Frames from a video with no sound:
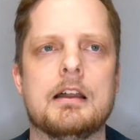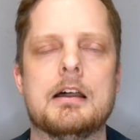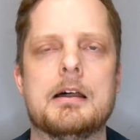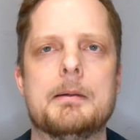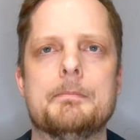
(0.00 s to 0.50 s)

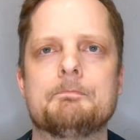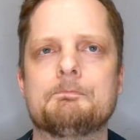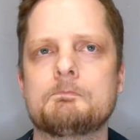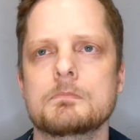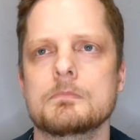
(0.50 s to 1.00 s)
um,
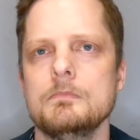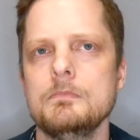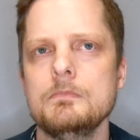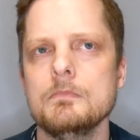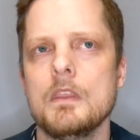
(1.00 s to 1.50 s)

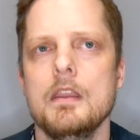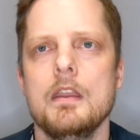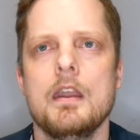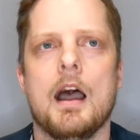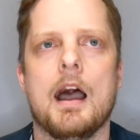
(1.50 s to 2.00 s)

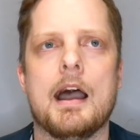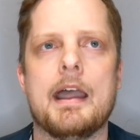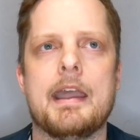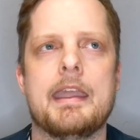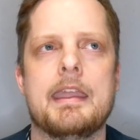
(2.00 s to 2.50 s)

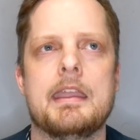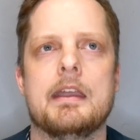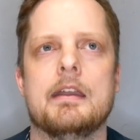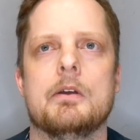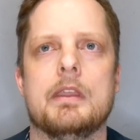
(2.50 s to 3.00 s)
I,
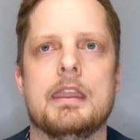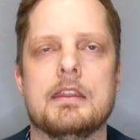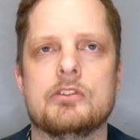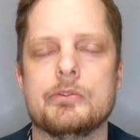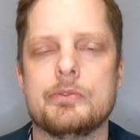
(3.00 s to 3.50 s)

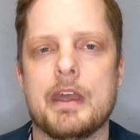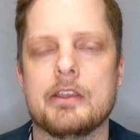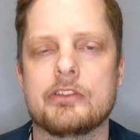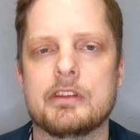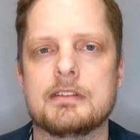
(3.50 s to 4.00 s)
in
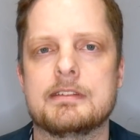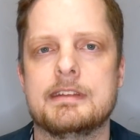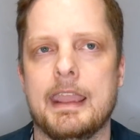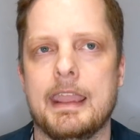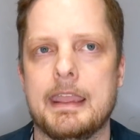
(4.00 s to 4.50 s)

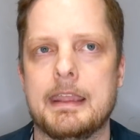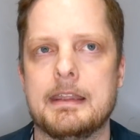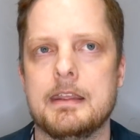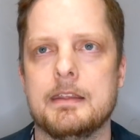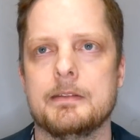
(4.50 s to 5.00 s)

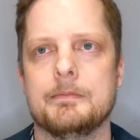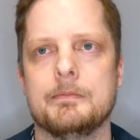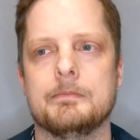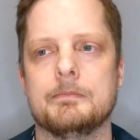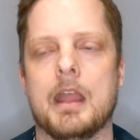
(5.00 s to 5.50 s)
2010,
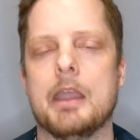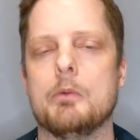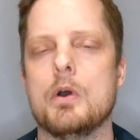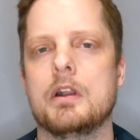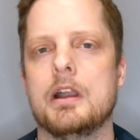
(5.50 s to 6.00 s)
I
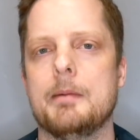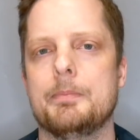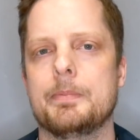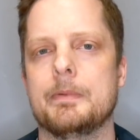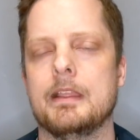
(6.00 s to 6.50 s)
woke
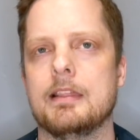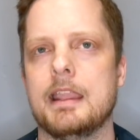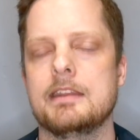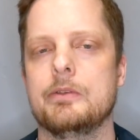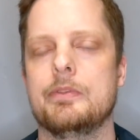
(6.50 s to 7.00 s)
up
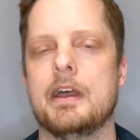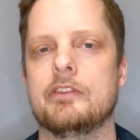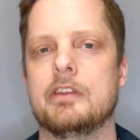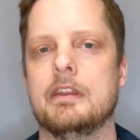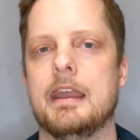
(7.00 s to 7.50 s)
late
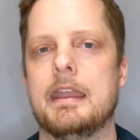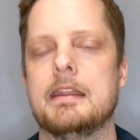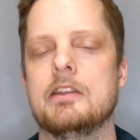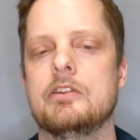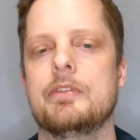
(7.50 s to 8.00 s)
2009.
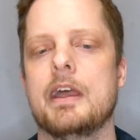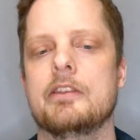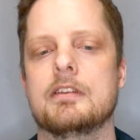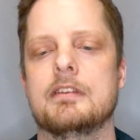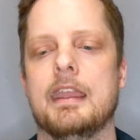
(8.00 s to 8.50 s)
In
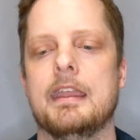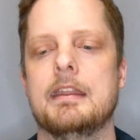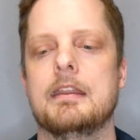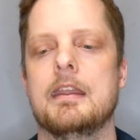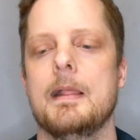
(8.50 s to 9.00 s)

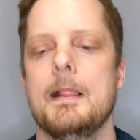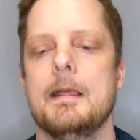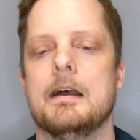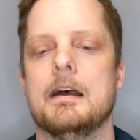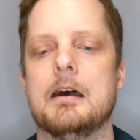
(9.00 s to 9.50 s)
2010,
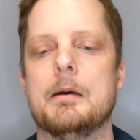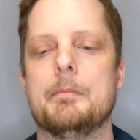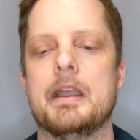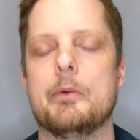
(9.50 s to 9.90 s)
um, my